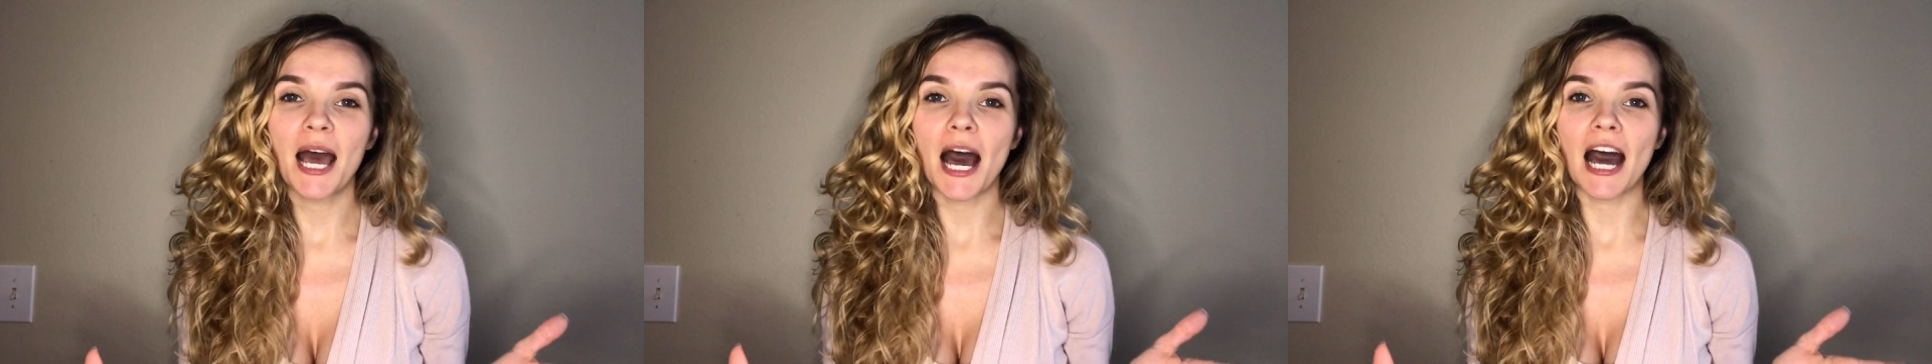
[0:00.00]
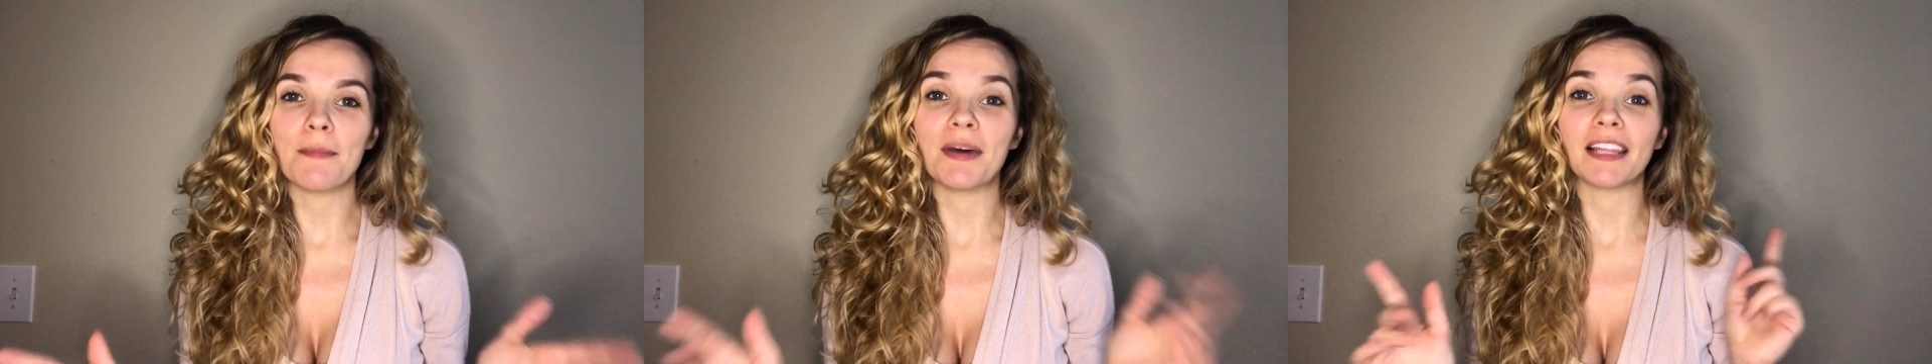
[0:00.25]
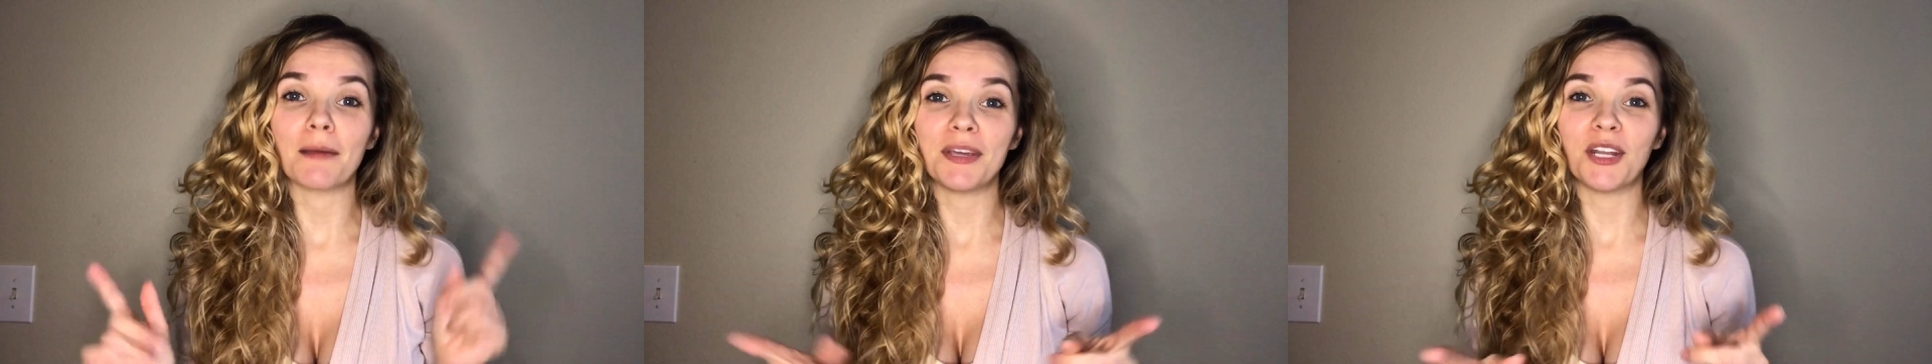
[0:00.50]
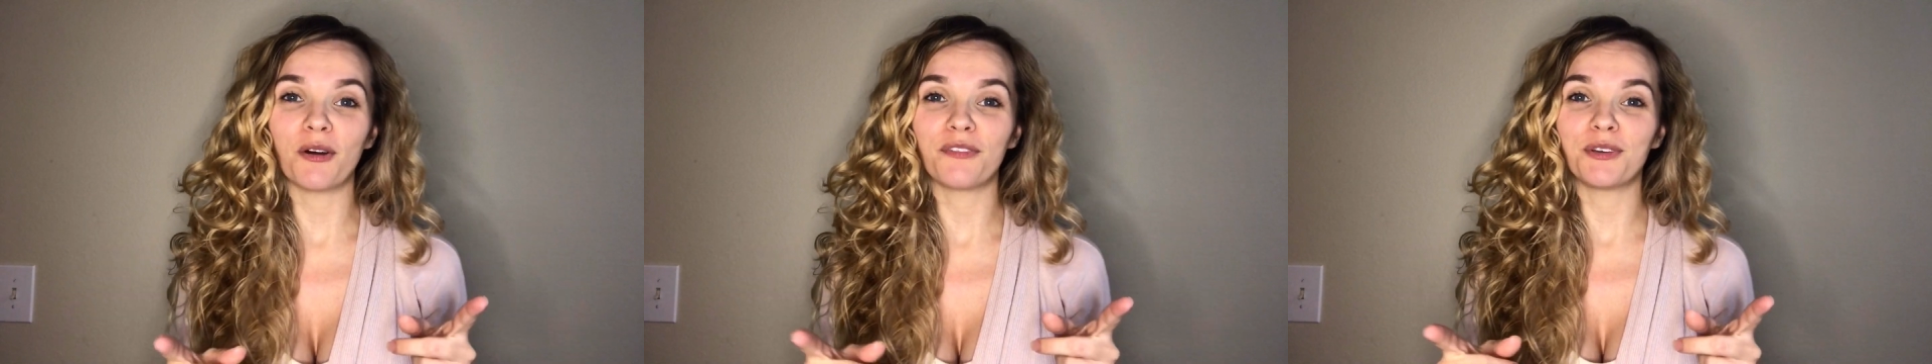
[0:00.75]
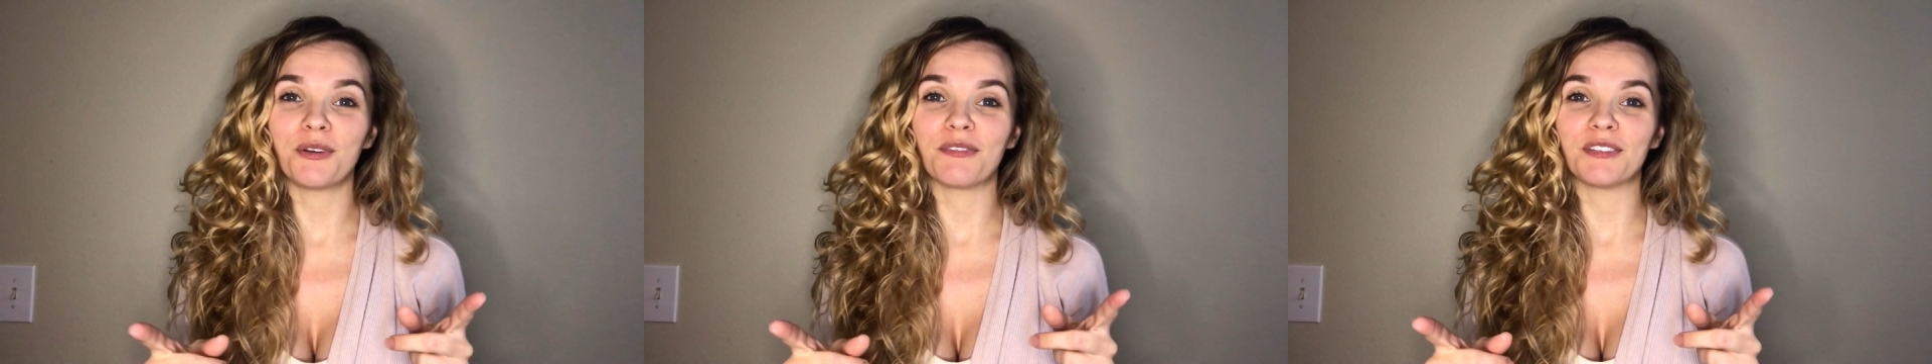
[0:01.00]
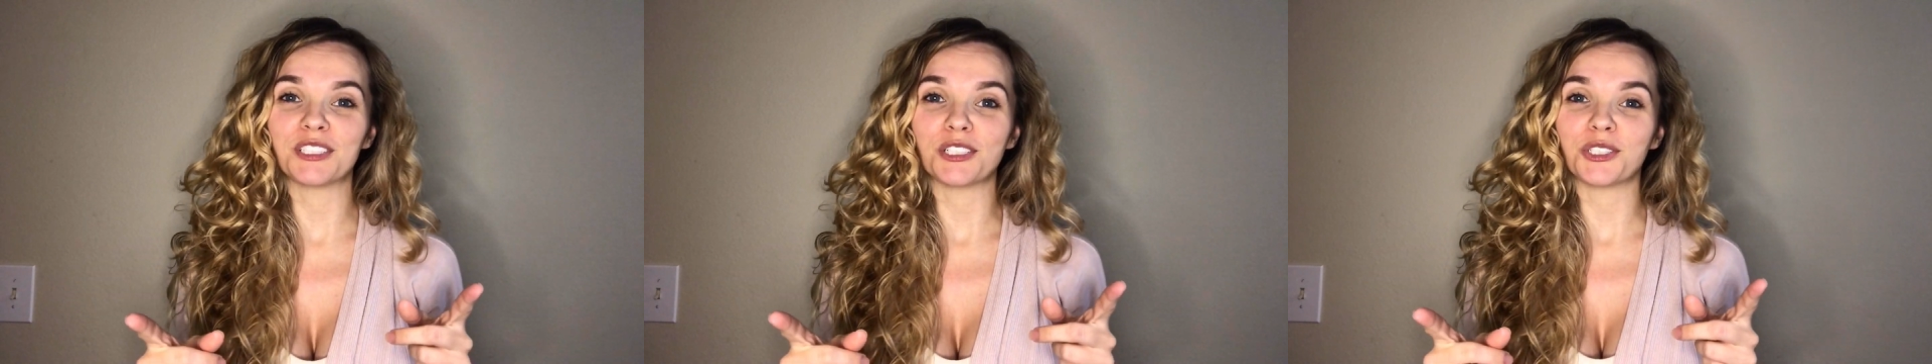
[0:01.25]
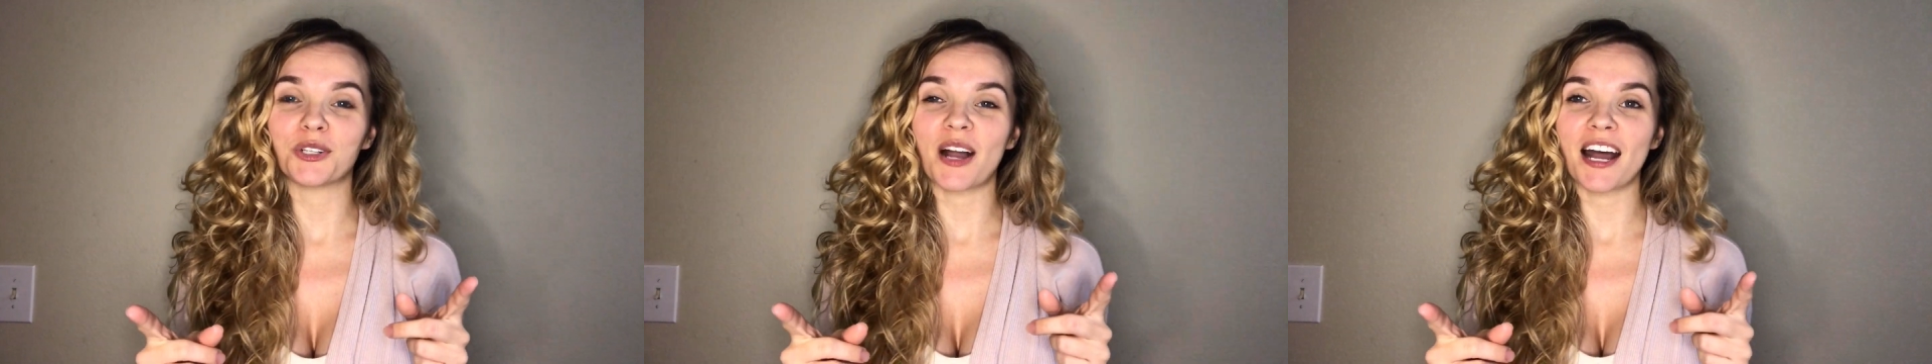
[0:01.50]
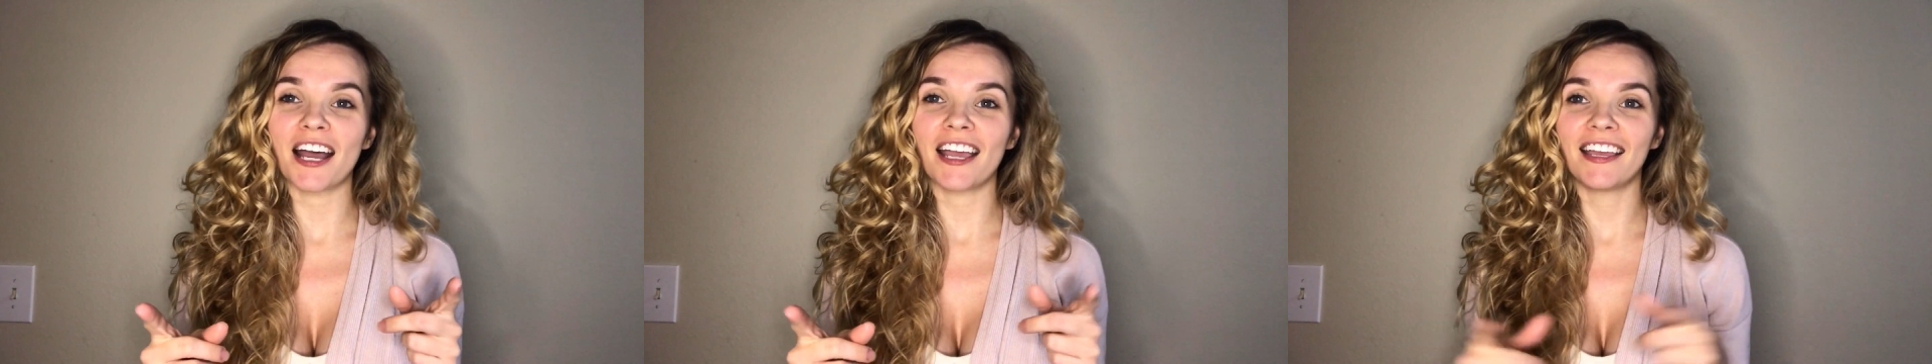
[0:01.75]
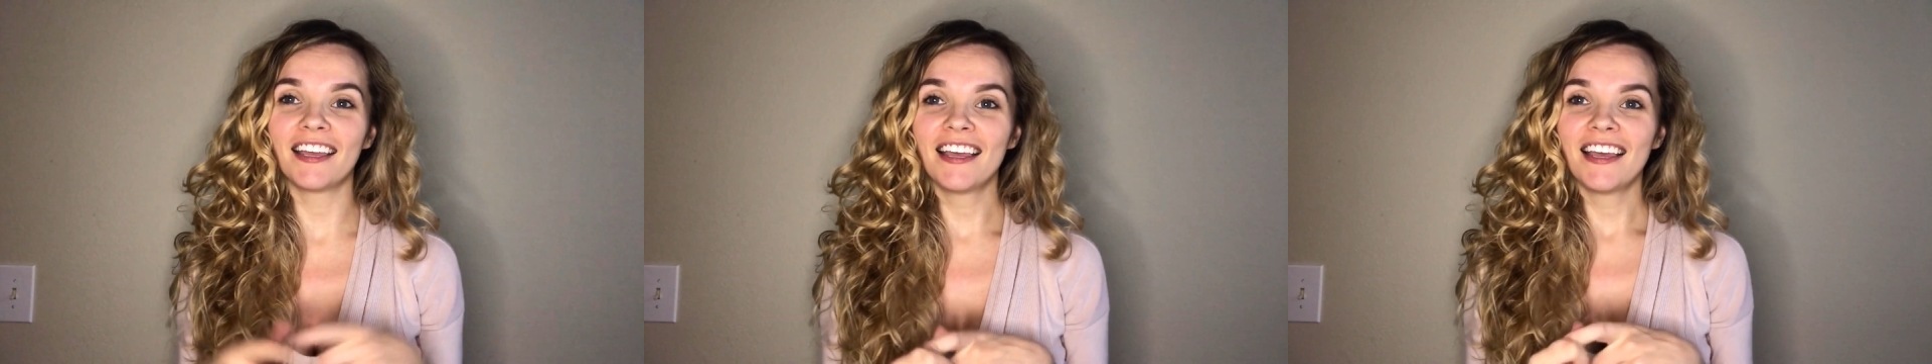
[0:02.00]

and let me know if you give this a try.